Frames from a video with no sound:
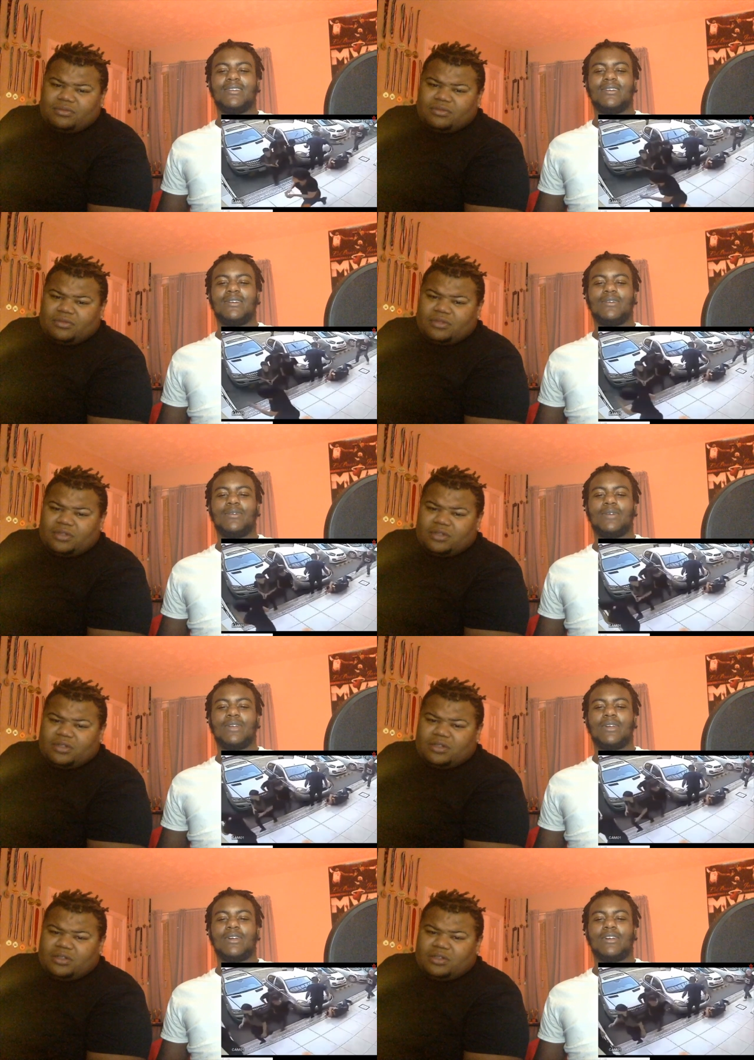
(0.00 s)
Speaker 1: Oh my
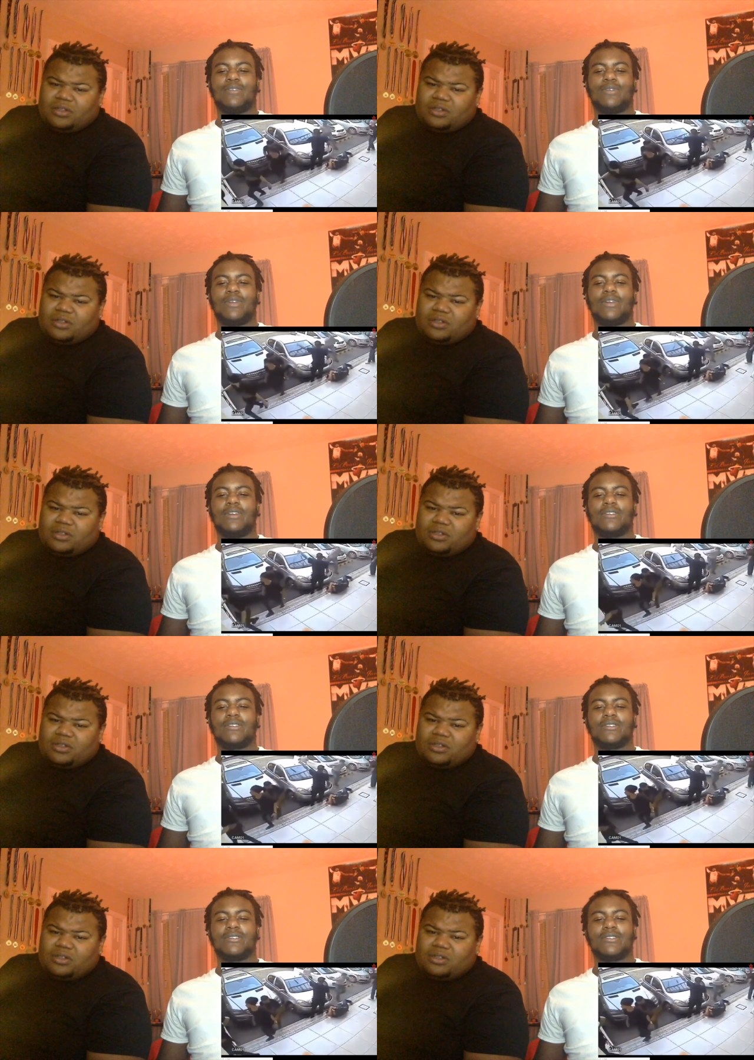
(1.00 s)
gosh, prayers.
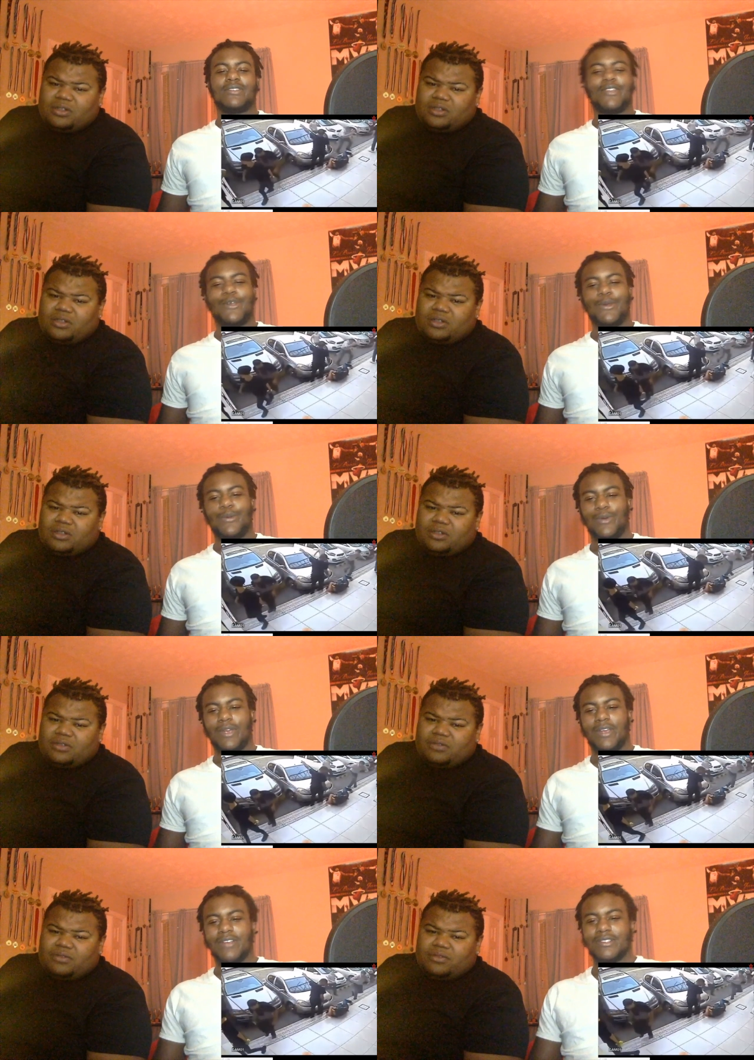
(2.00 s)

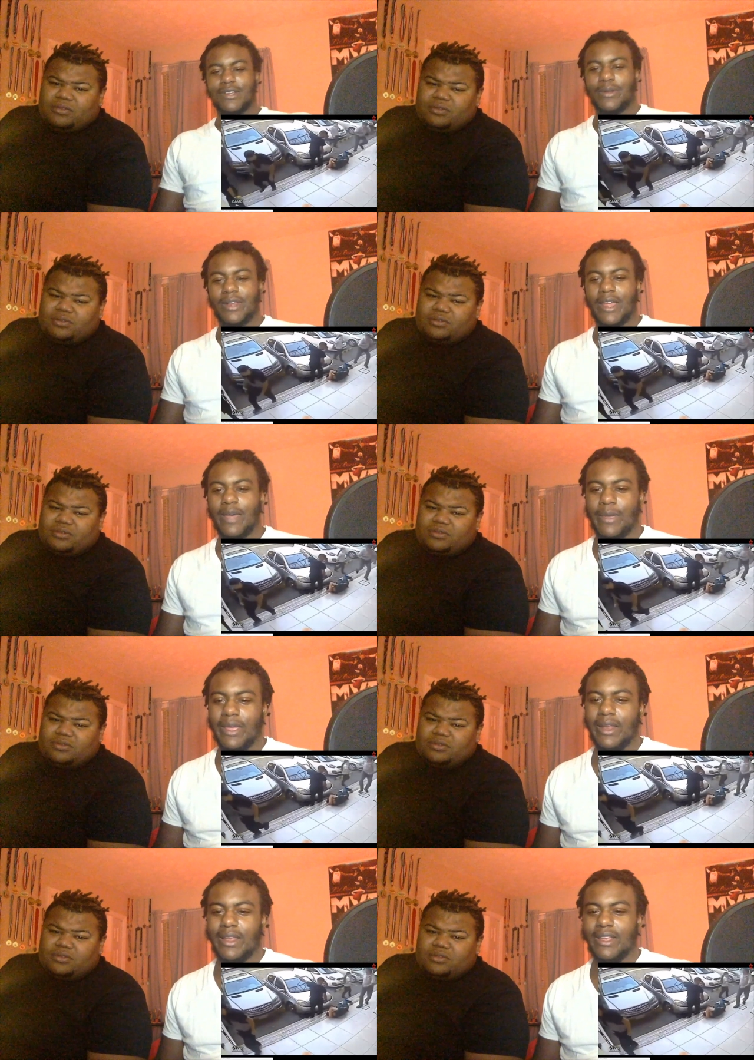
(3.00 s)
Prayers up to that
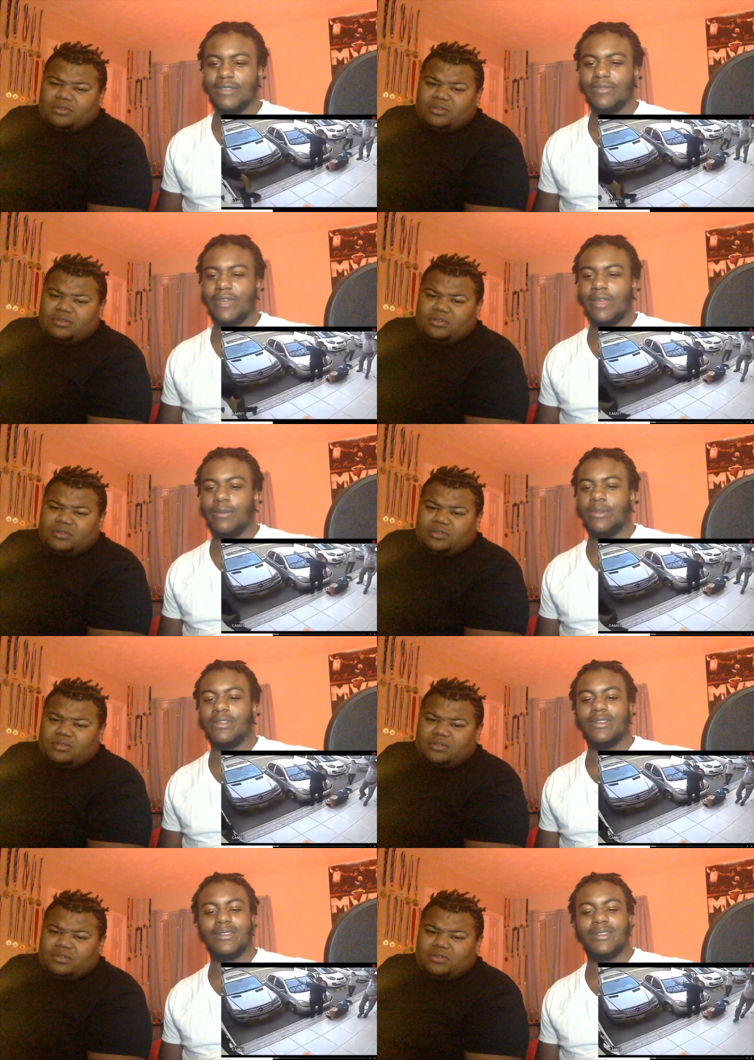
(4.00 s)
man and his family.
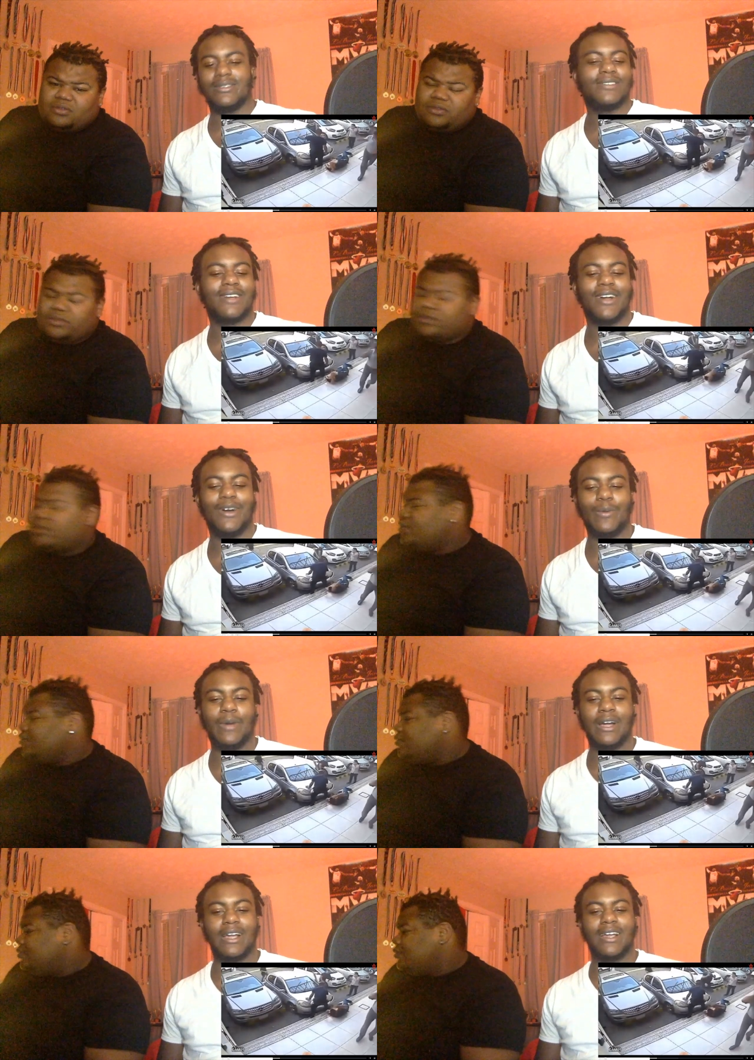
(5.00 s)
For
Speaker 2: oh him.
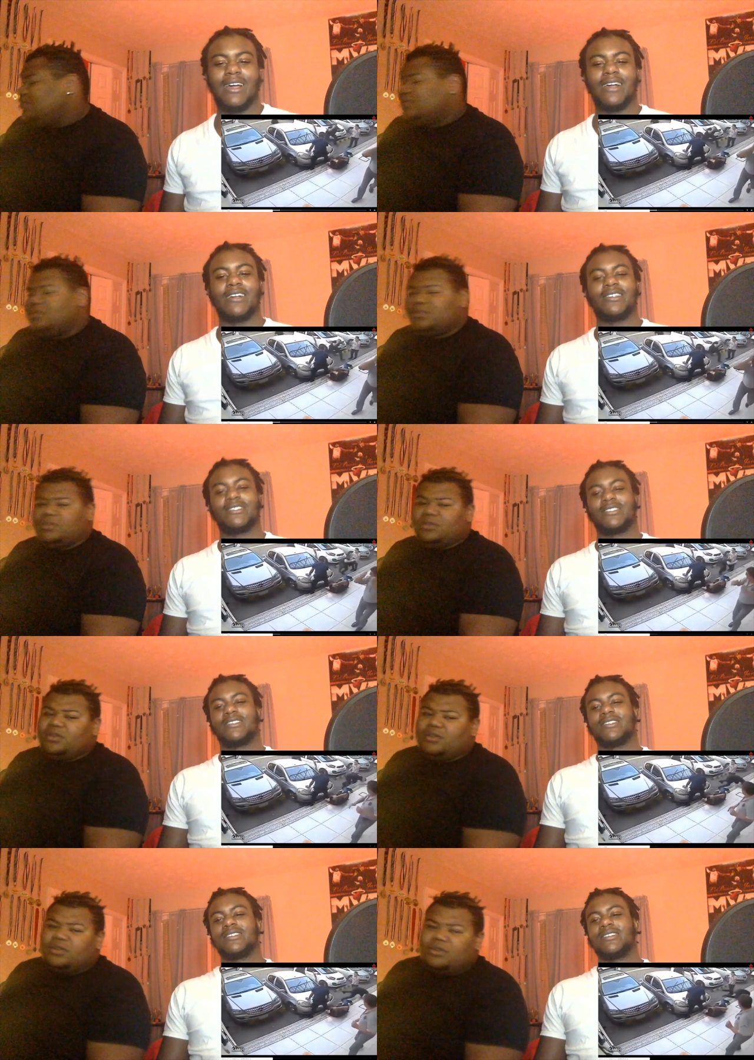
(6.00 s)
My gosh.
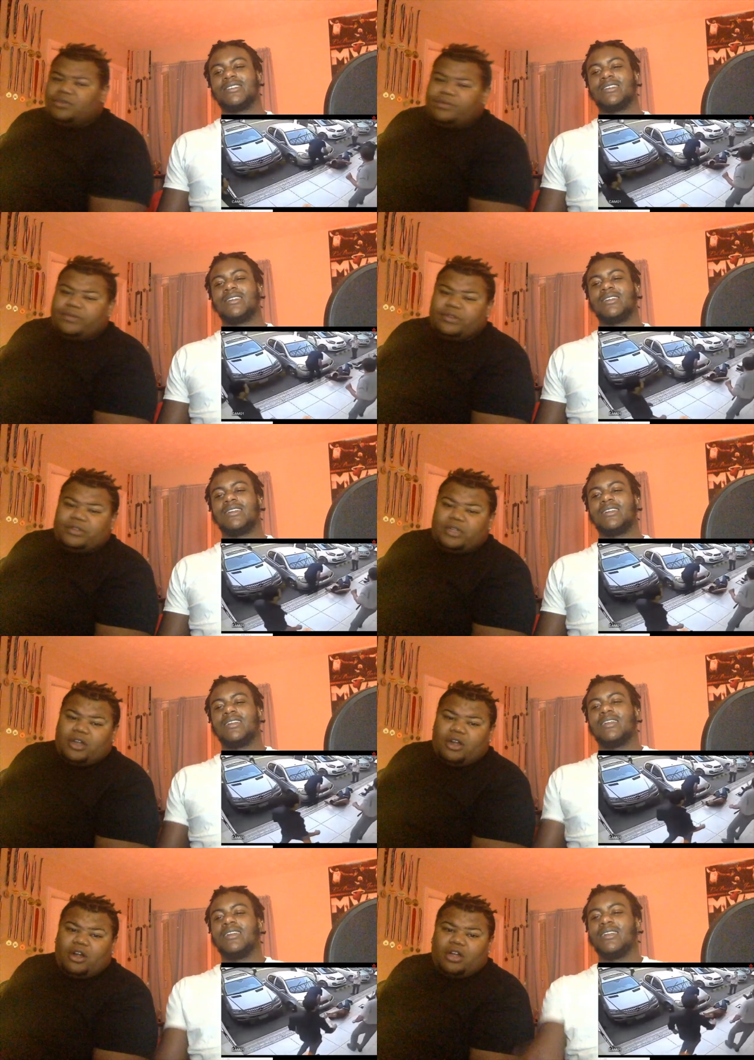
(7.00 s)
I'll be in
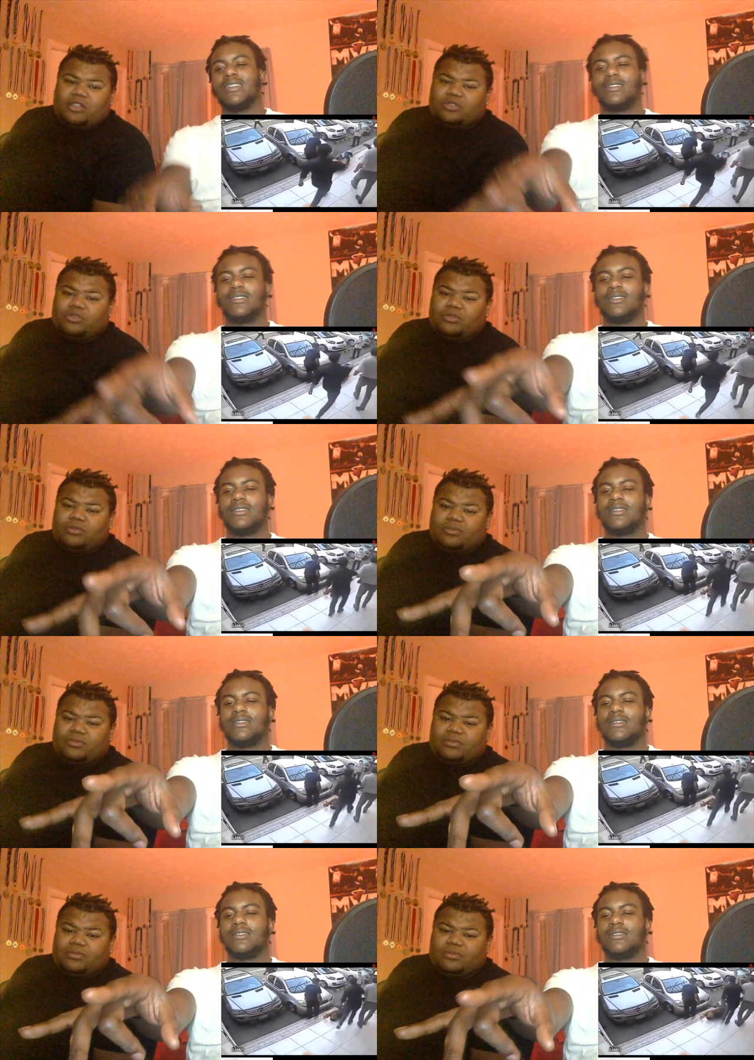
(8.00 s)
that car soon.
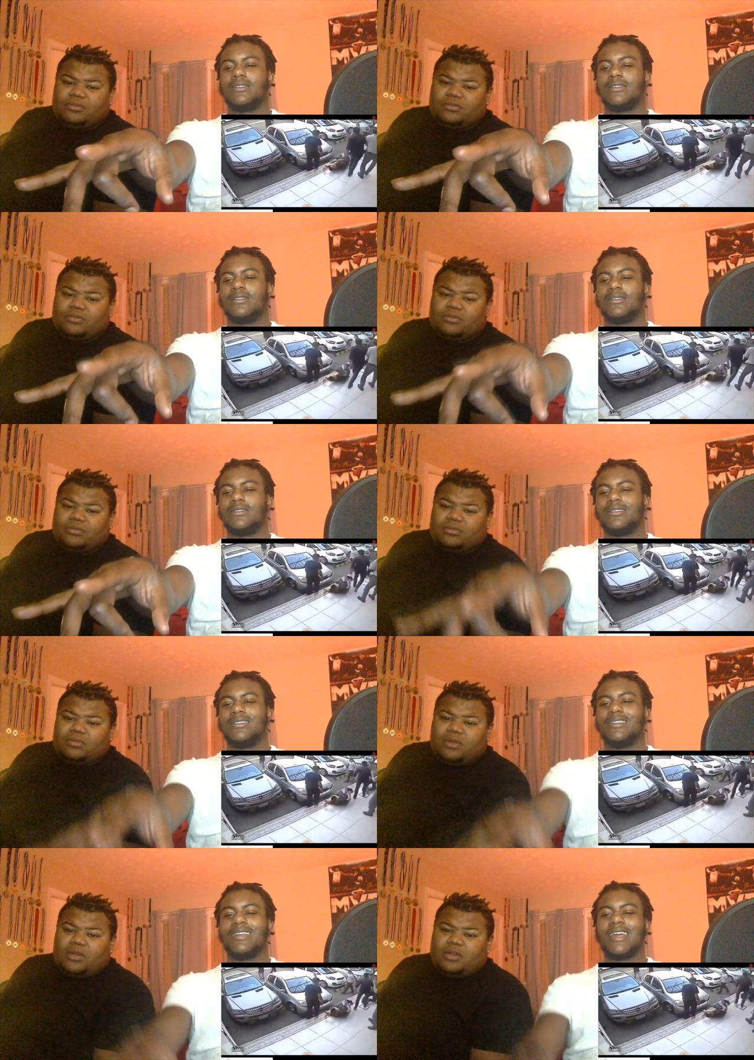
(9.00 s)

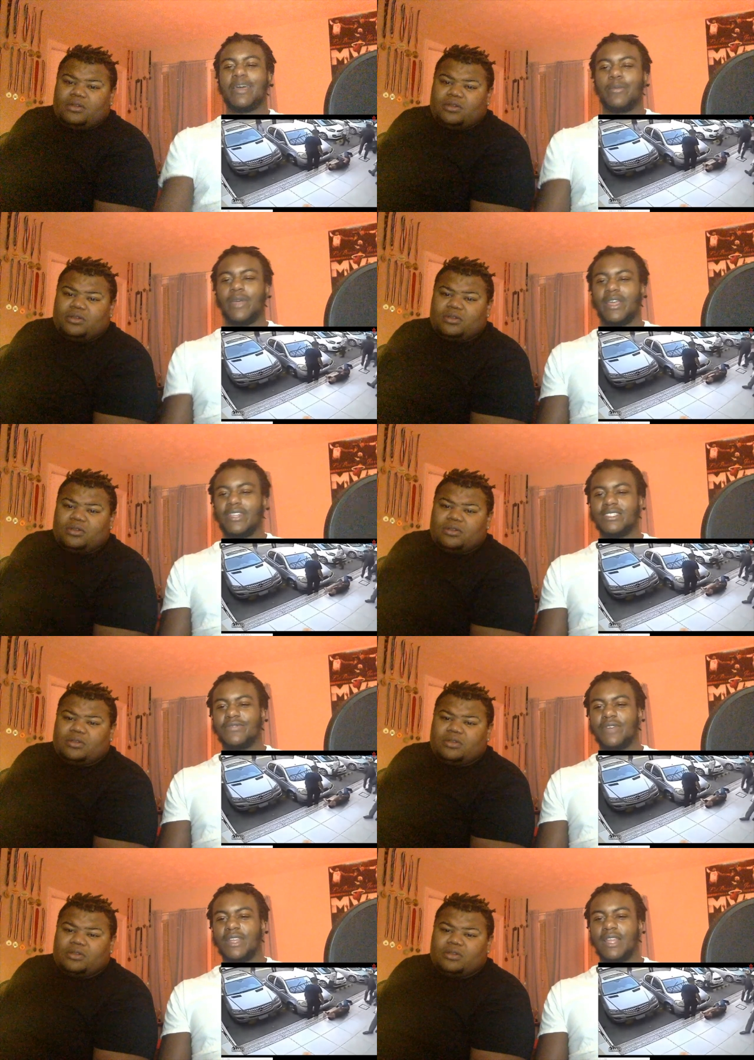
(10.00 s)
Speaker 1: Look how that man just
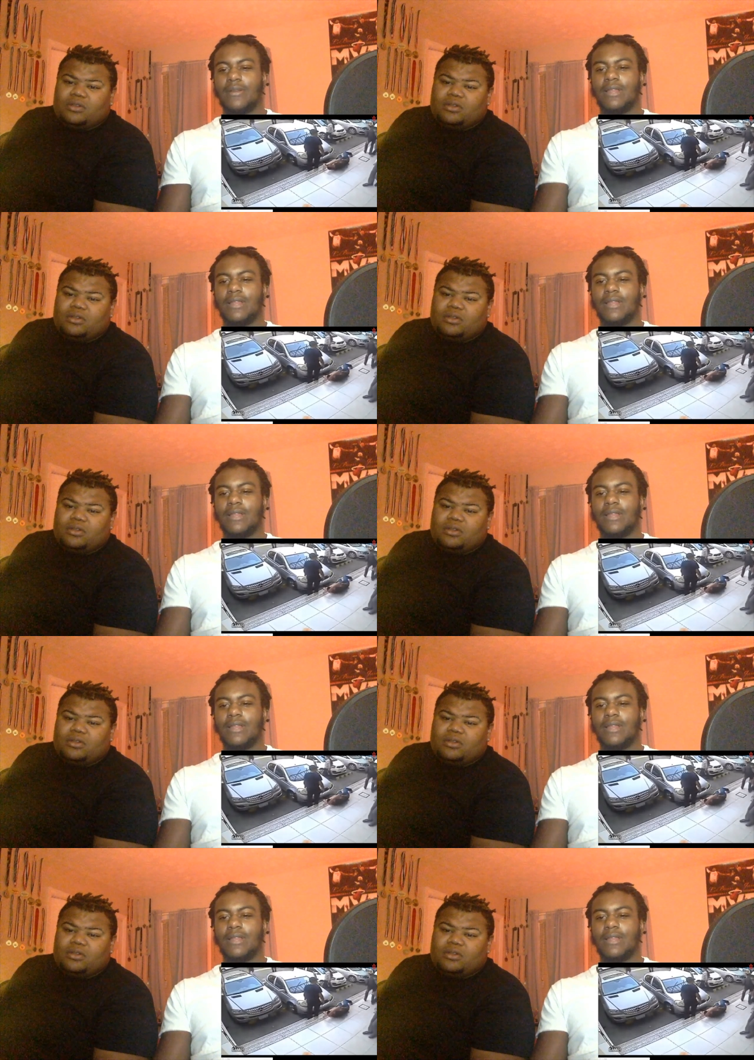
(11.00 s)
fell out